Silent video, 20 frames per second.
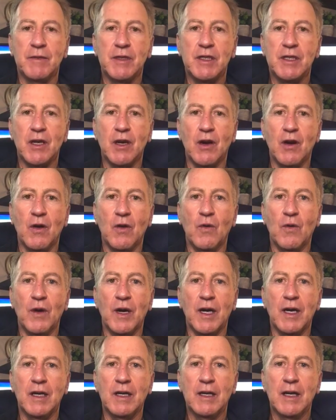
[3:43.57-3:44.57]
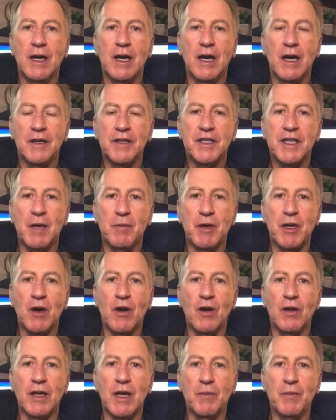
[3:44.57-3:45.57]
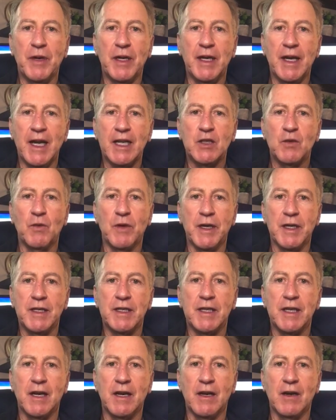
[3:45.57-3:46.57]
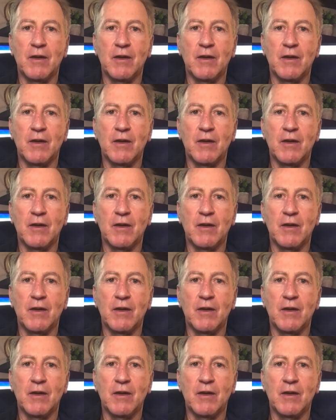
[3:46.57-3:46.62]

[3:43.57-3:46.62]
So I'll sum it all up in next week's